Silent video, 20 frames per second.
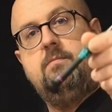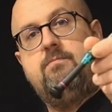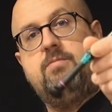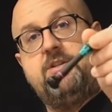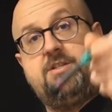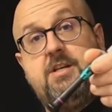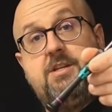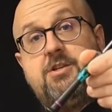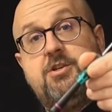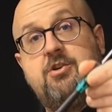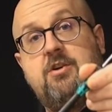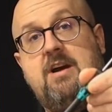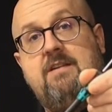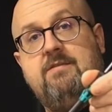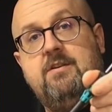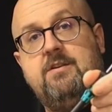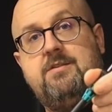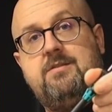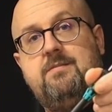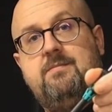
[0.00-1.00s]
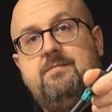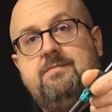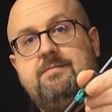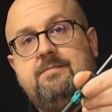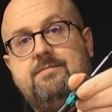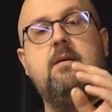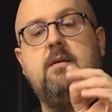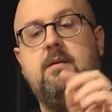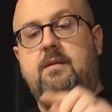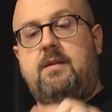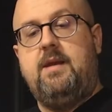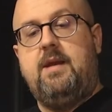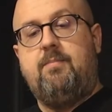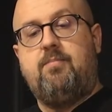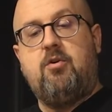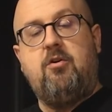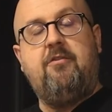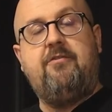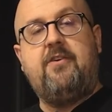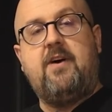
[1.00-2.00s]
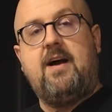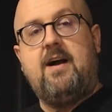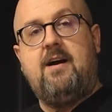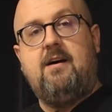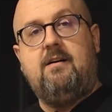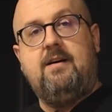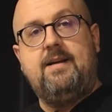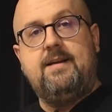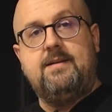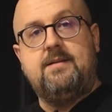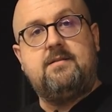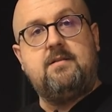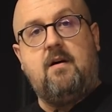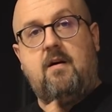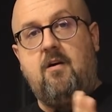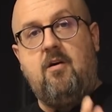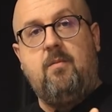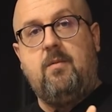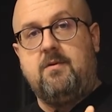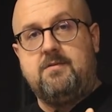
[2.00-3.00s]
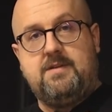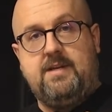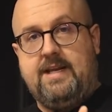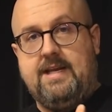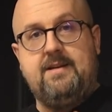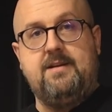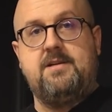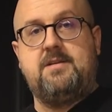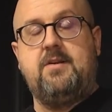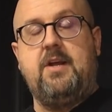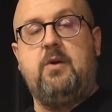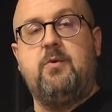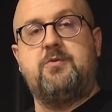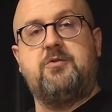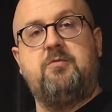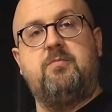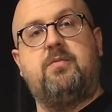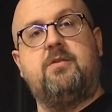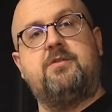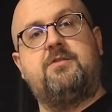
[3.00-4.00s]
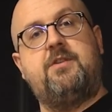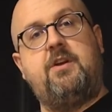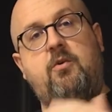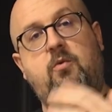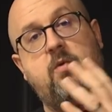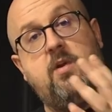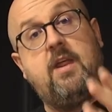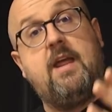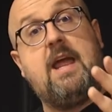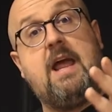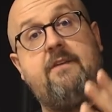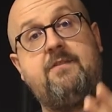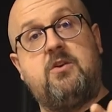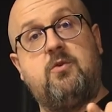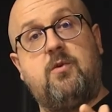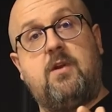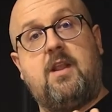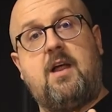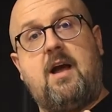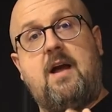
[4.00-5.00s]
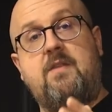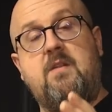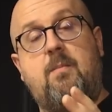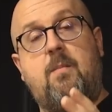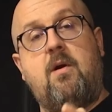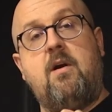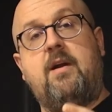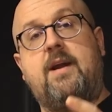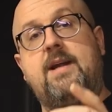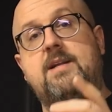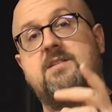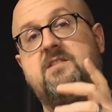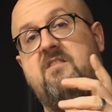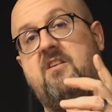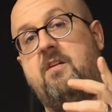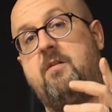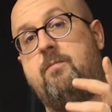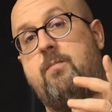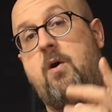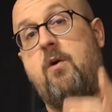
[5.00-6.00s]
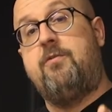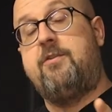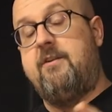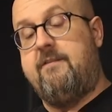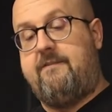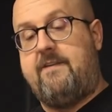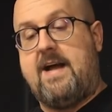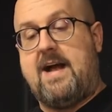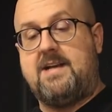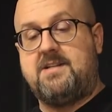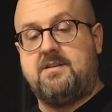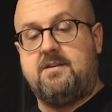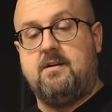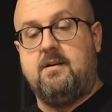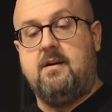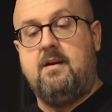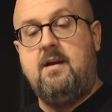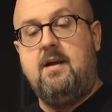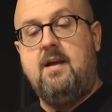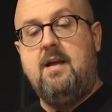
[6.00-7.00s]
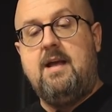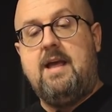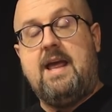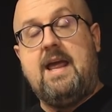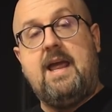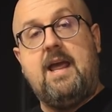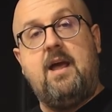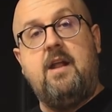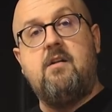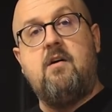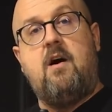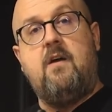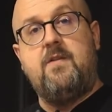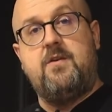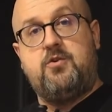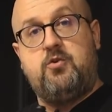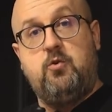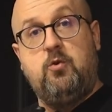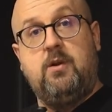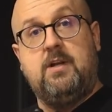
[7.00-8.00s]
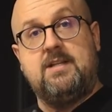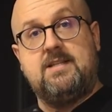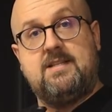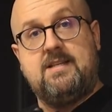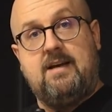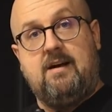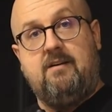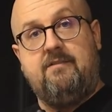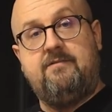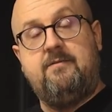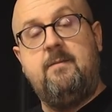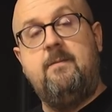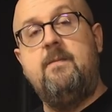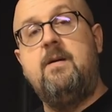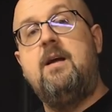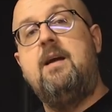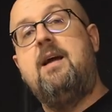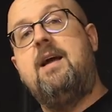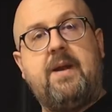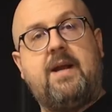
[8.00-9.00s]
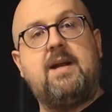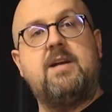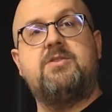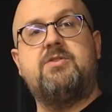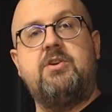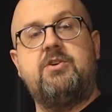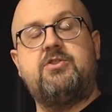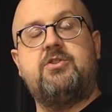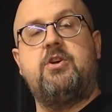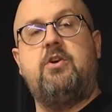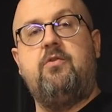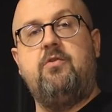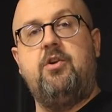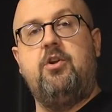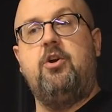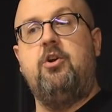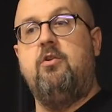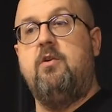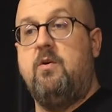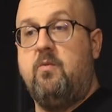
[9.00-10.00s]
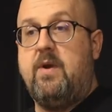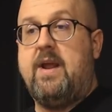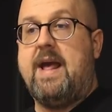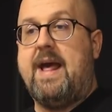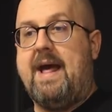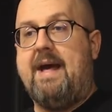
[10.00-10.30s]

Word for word: precision drivers, the profile is almost indistinguishable, so you really have to rely on the markings on both your fastener and on the tool itself. Because they're so new and we